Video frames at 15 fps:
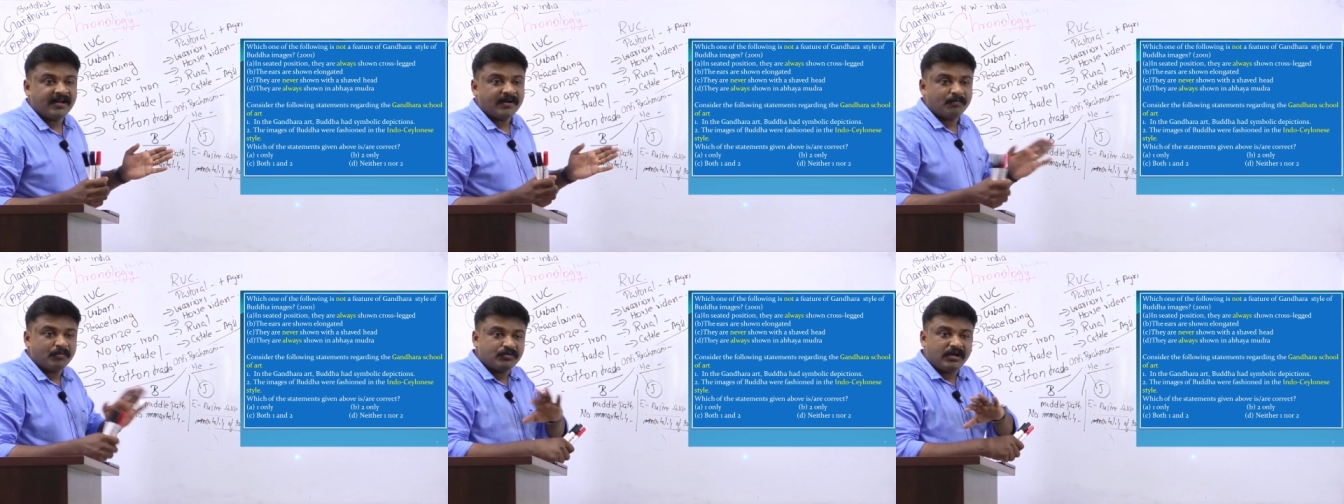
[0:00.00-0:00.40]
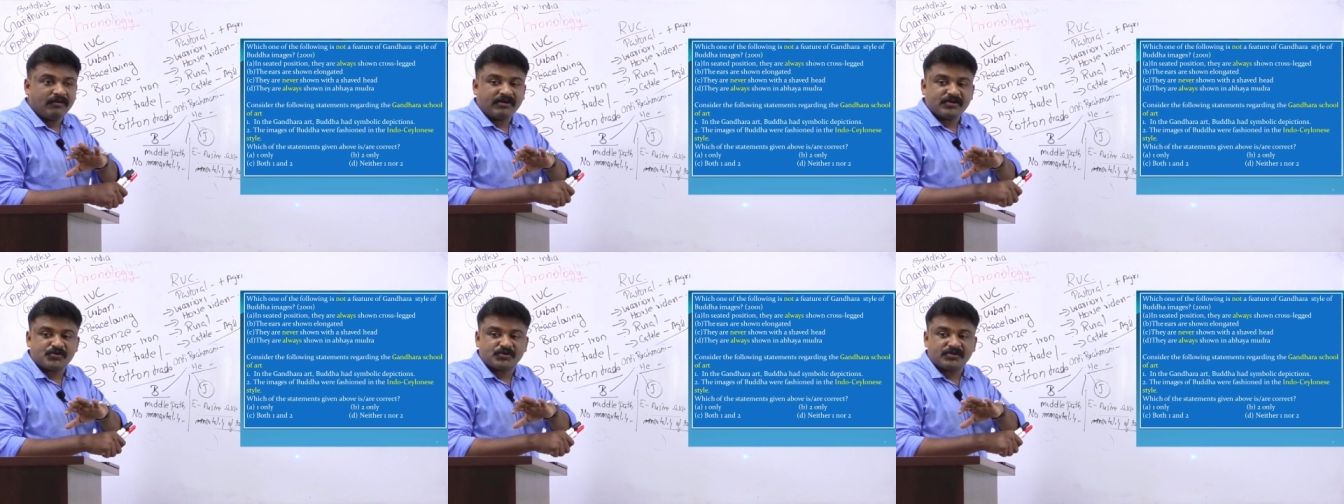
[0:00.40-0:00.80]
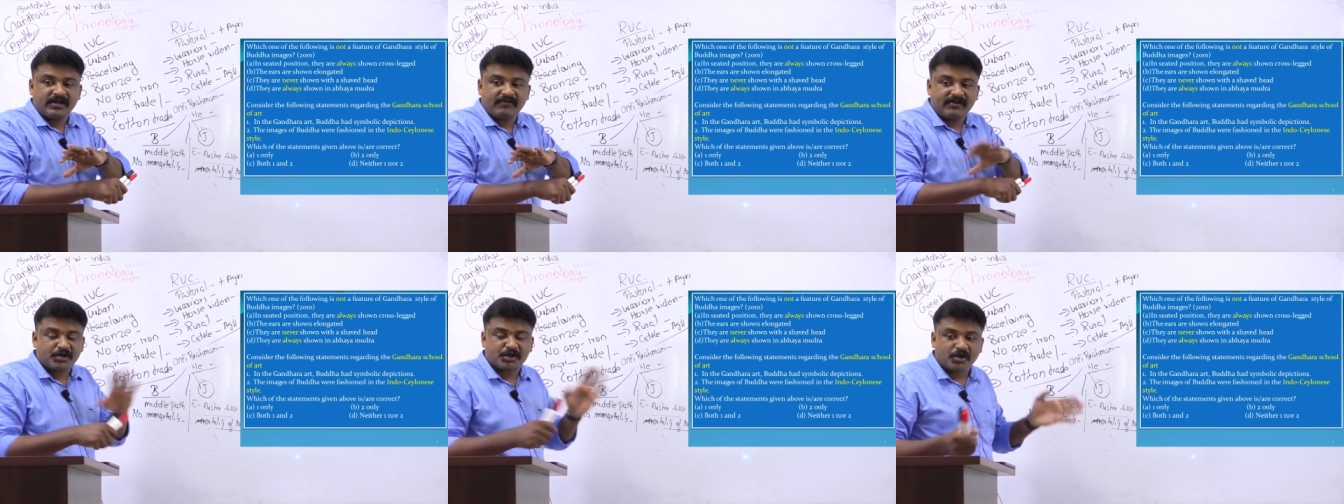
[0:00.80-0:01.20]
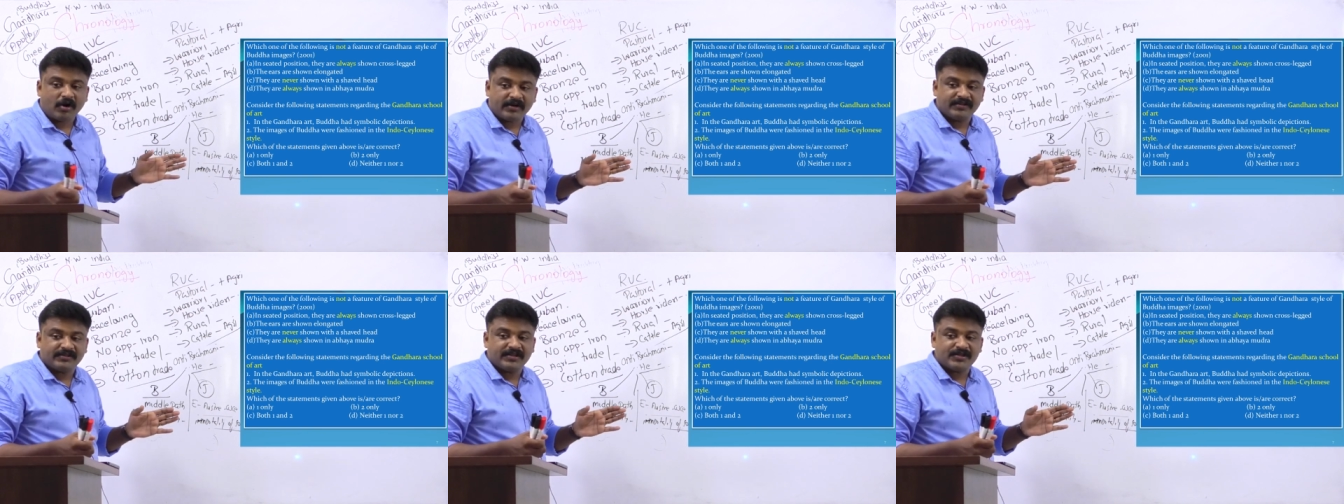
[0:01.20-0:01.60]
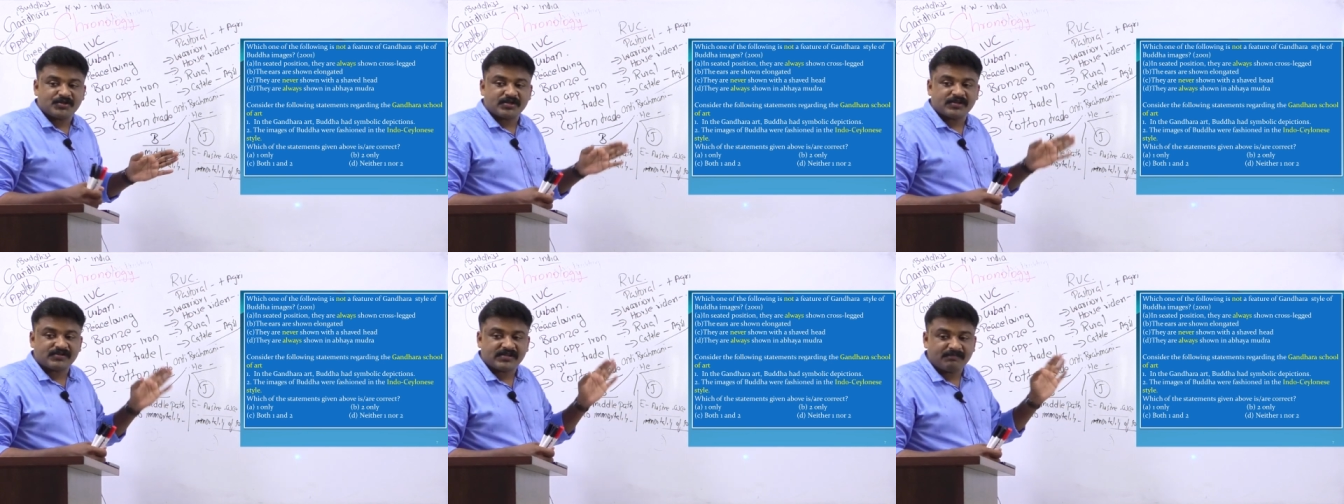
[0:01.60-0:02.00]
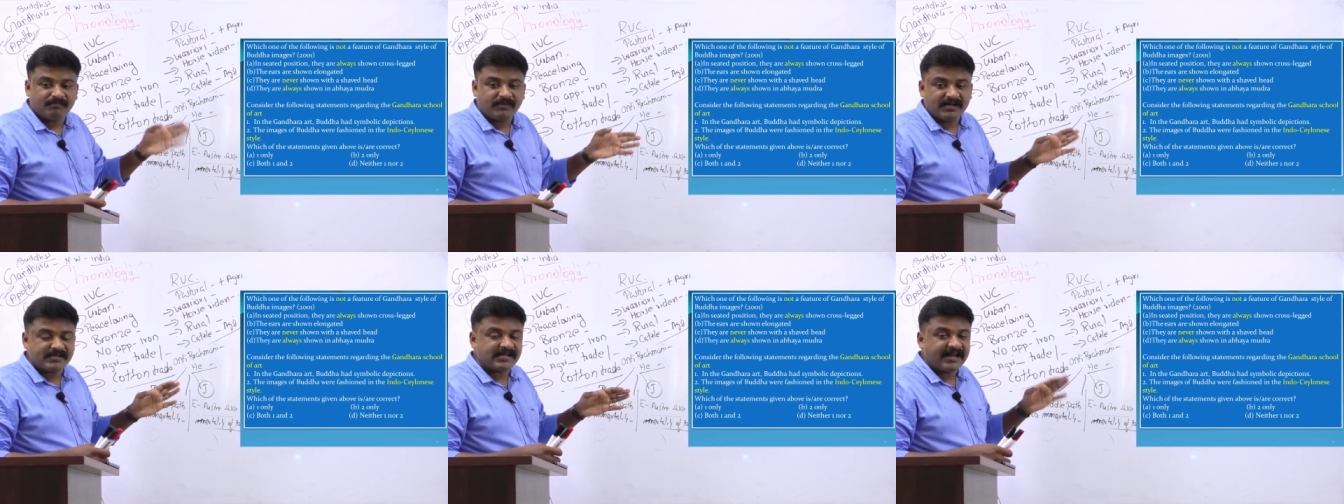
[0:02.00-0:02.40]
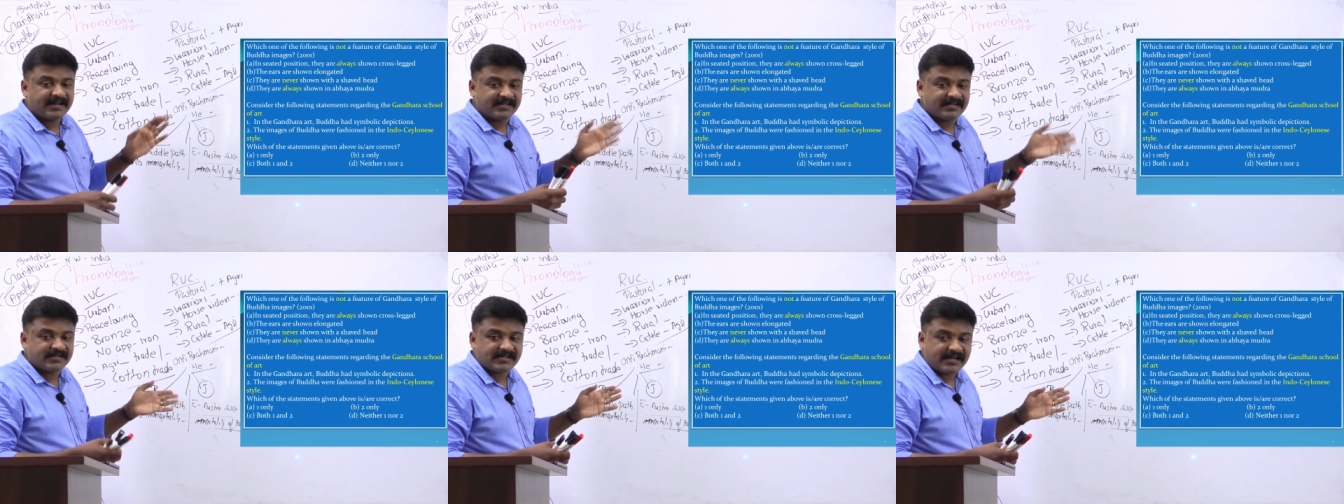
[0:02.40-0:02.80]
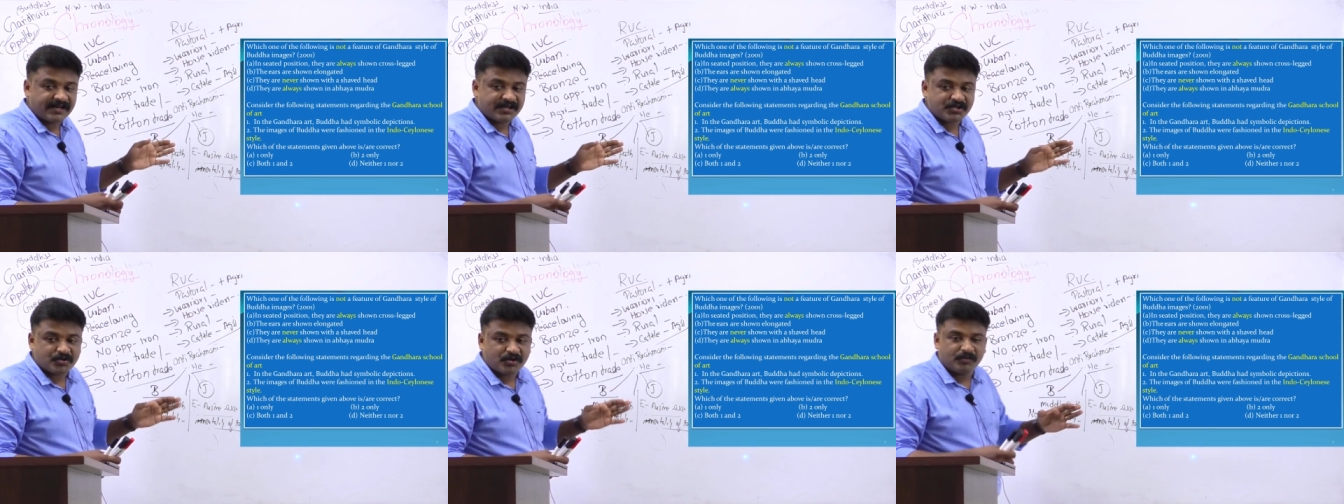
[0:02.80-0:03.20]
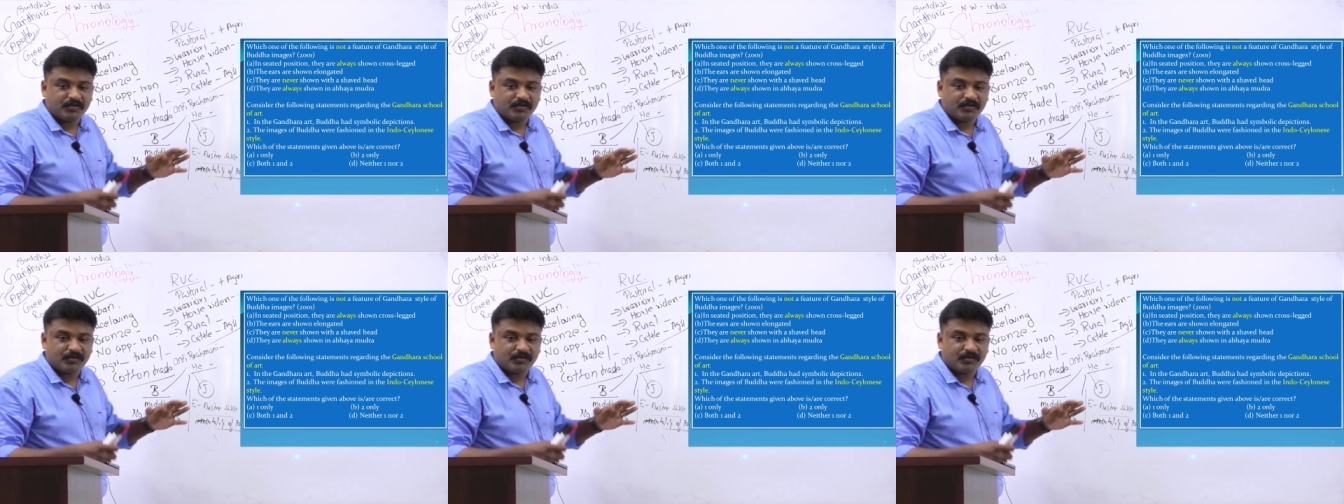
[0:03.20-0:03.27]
Buddha was never shown in these symbols and uh, signs, you know.